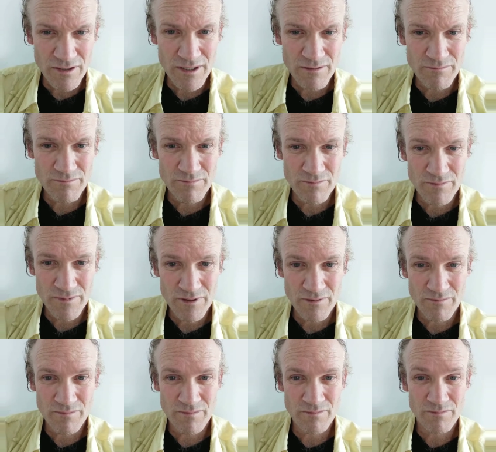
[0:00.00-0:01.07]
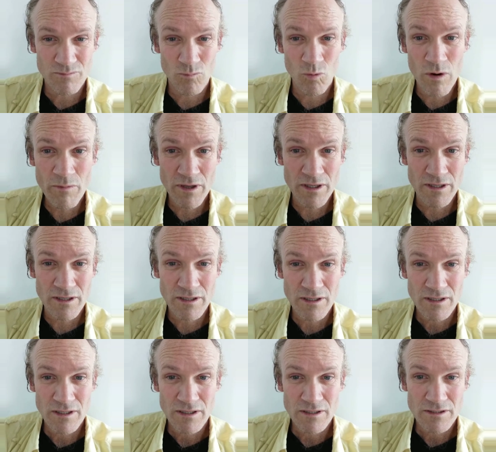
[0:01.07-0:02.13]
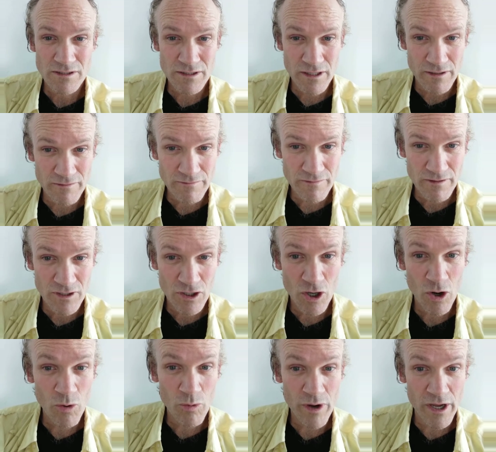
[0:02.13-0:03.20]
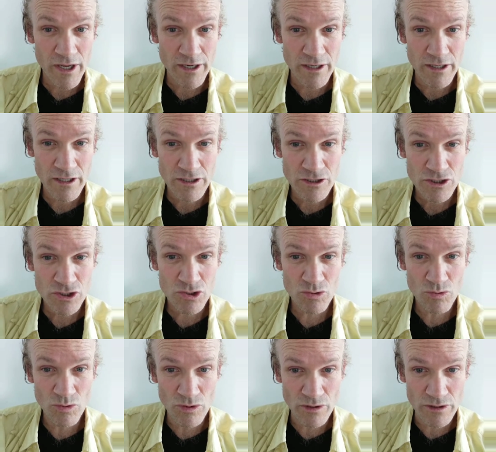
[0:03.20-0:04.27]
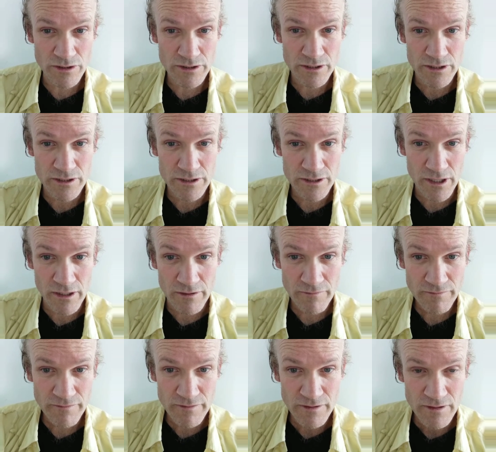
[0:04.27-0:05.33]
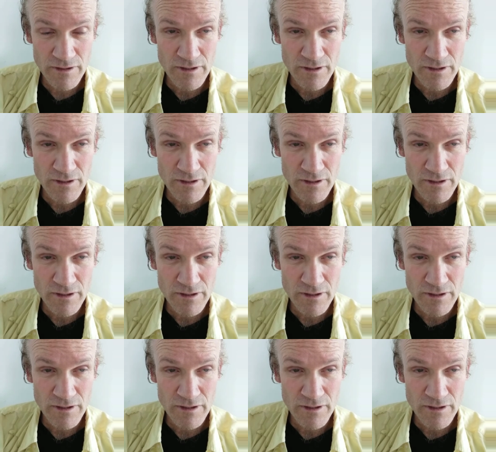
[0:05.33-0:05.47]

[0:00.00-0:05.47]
Keep women safe, co-ed schools safe,